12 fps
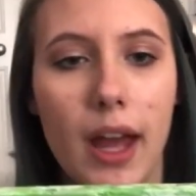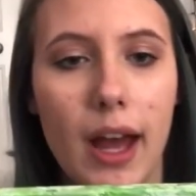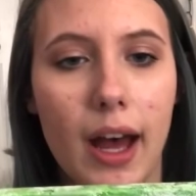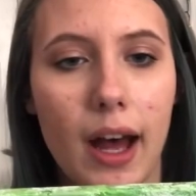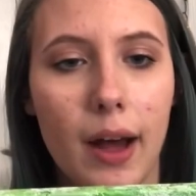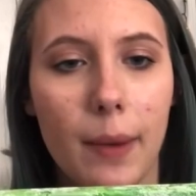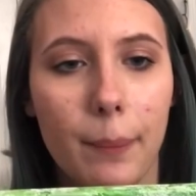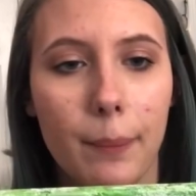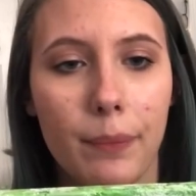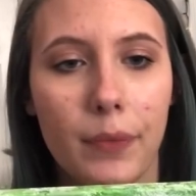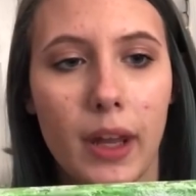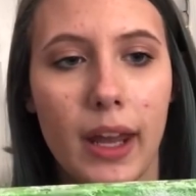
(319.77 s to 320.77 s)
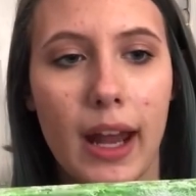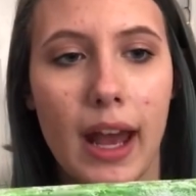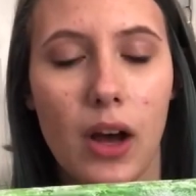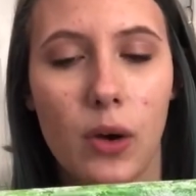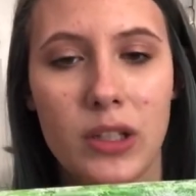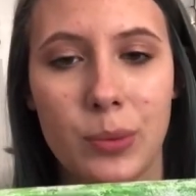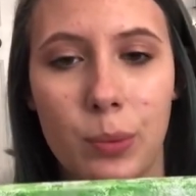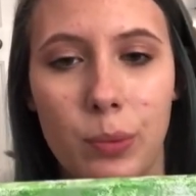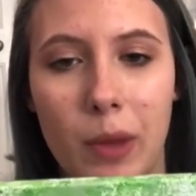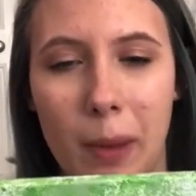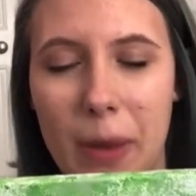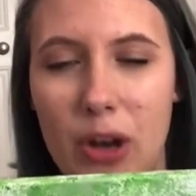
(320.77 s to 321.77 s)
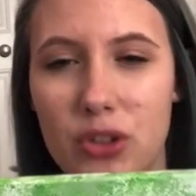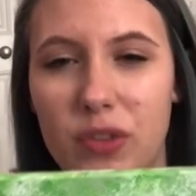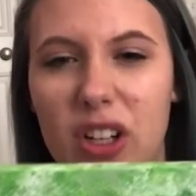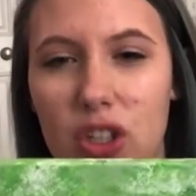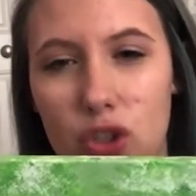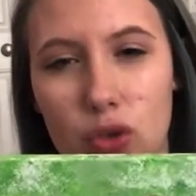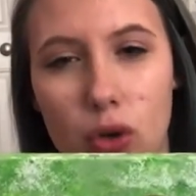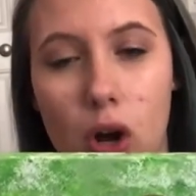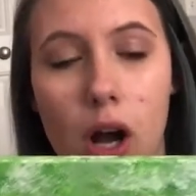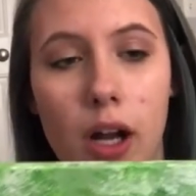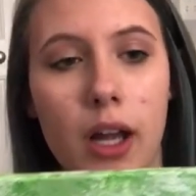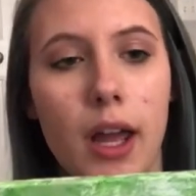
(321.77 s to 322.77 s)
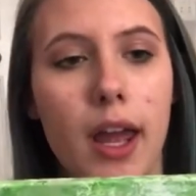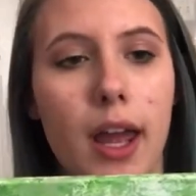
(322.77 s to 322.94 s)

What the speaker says: and how it's like metals are very strong,